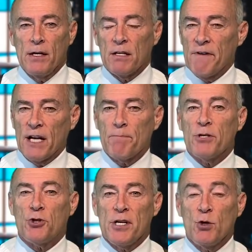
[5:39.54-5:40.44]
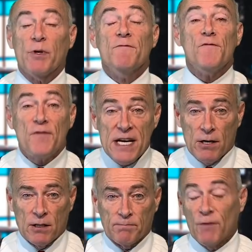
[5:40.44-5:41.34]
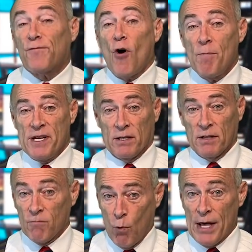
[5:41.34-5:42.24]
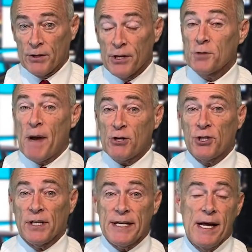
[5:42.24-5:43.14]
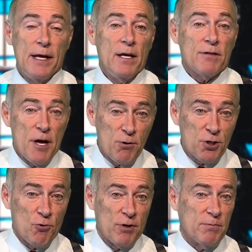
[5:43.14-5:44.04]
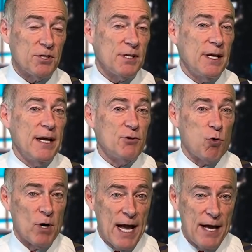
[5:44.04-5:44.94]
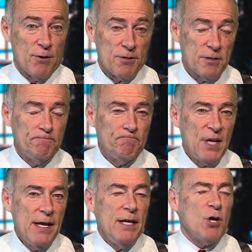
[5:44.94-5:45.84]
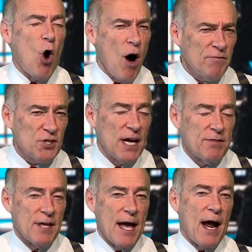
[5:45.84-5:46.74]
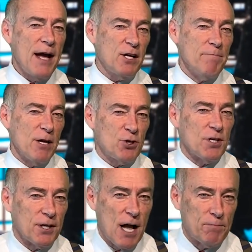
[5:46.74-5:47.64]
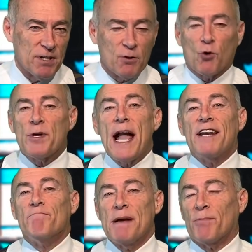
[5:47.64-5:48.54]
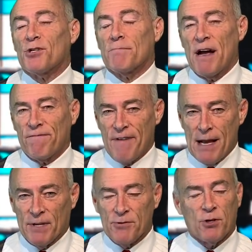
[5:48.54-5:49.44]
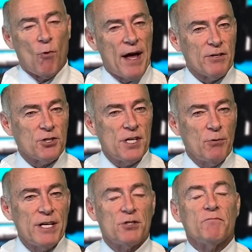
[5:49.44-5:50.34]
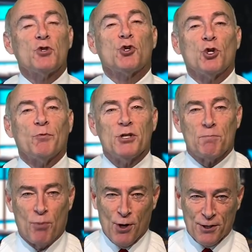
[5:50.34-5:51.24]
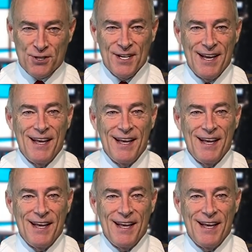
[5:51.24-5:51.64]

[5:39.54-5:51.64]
develop a genuine fear, a phobia of weather, especially thunderstorms and tornadoes. To offset that, I commissioned a couple of creative members of my family to write a series of children's books